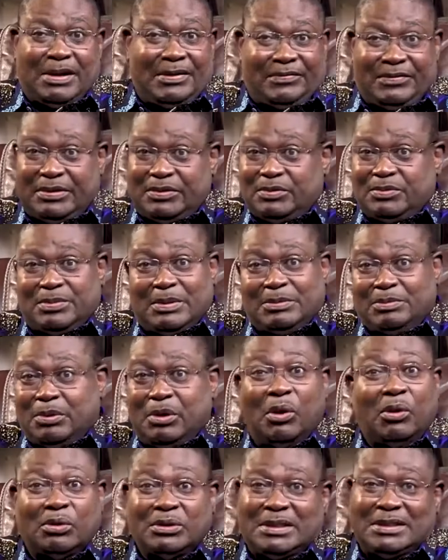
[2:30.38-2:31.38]
my friend was much
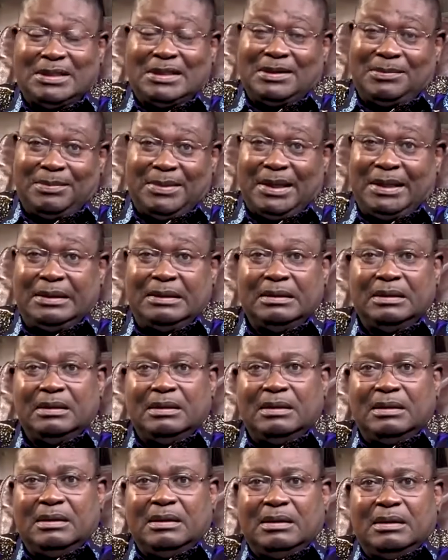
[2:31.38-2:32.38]
more older than me.
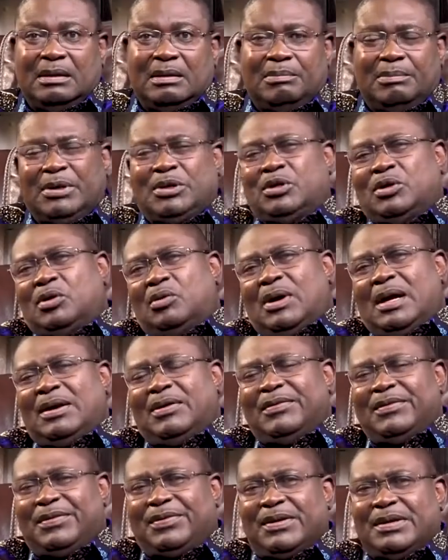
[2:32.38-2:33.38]
But you know, one
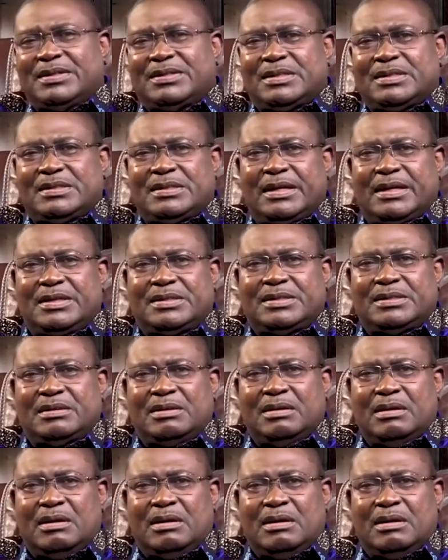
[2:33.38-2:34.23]
of the things is this.